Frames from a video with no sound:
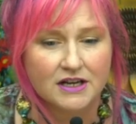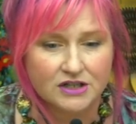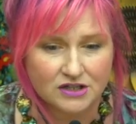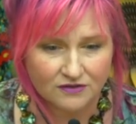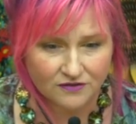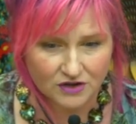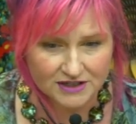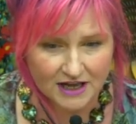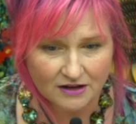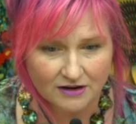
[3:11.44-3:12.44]
So the
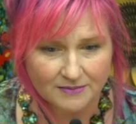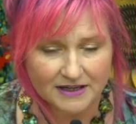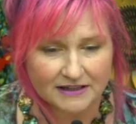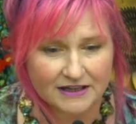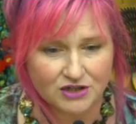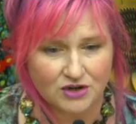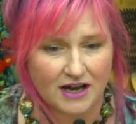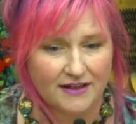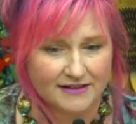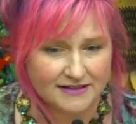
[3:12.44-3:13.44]
first color I'm going to let
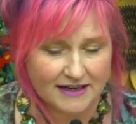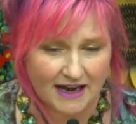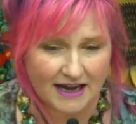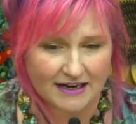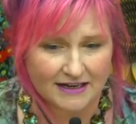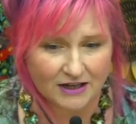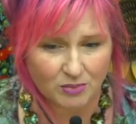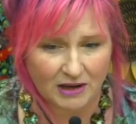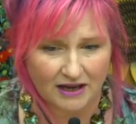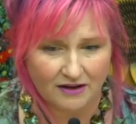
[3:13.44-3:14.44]
dry, that's a cad yellow
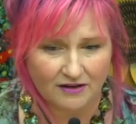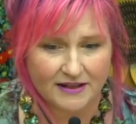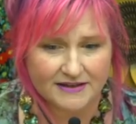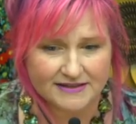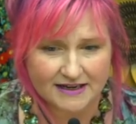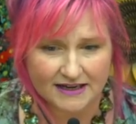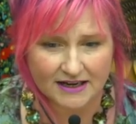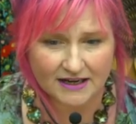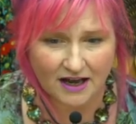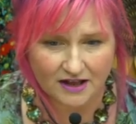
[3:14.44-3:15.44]
pale, and the
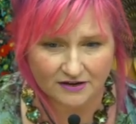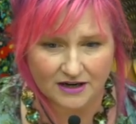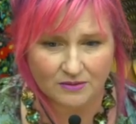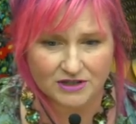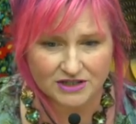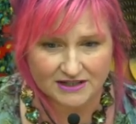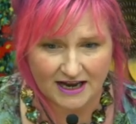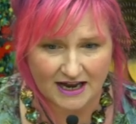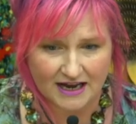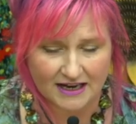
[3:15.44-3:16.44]
second color here, which is a
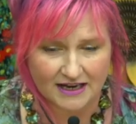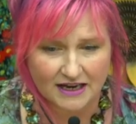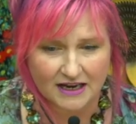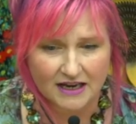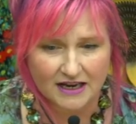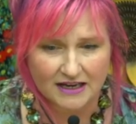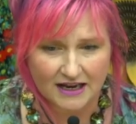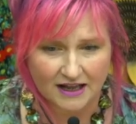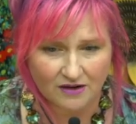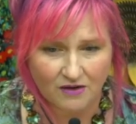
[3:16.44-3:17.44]
cad
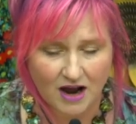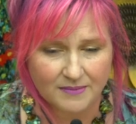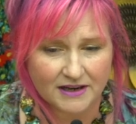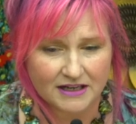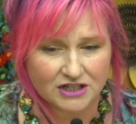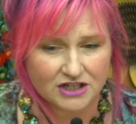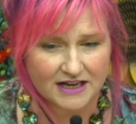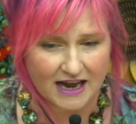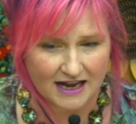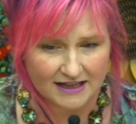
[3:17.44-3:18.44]
yellow, I'm going to
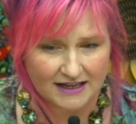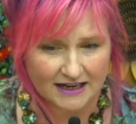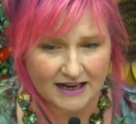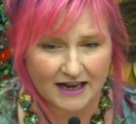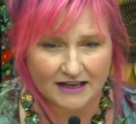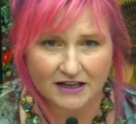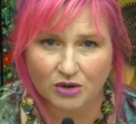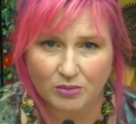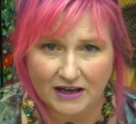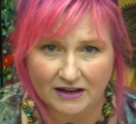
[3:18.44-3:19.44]
just add that cad
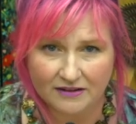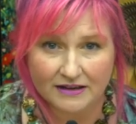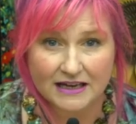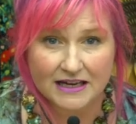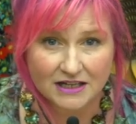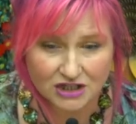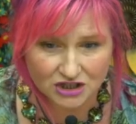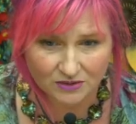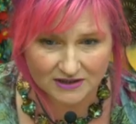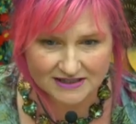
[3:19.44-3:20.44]
yellow pale
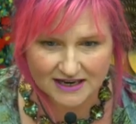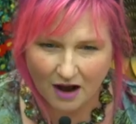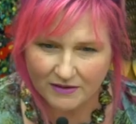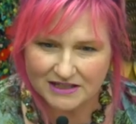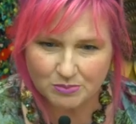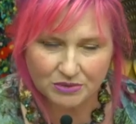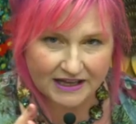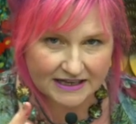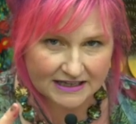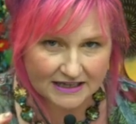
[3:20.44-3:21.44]
into it. See how it's
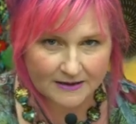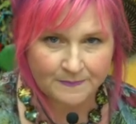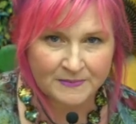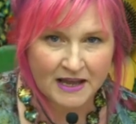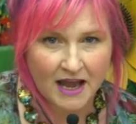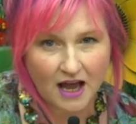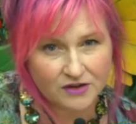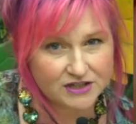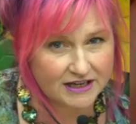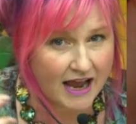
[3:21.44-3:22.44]
blending, how
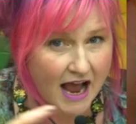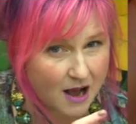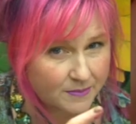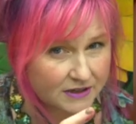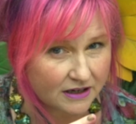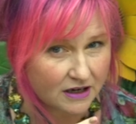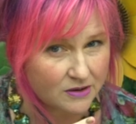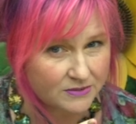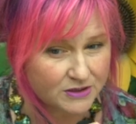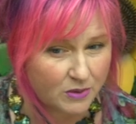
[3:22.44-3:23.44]
there's a
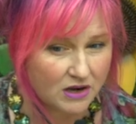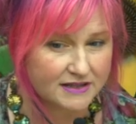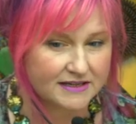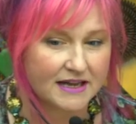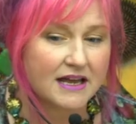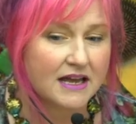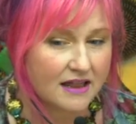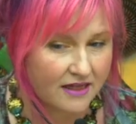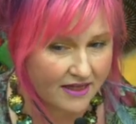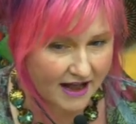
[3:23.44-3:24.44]
capillary response?
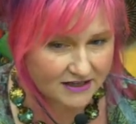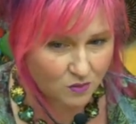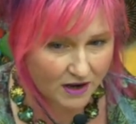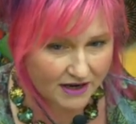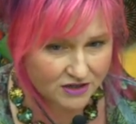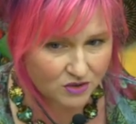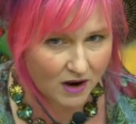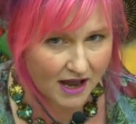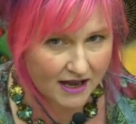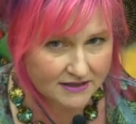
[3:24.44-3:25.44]
That's wet and
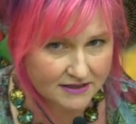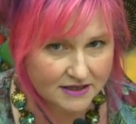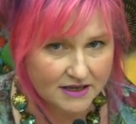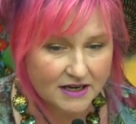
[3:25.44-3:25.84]
wet.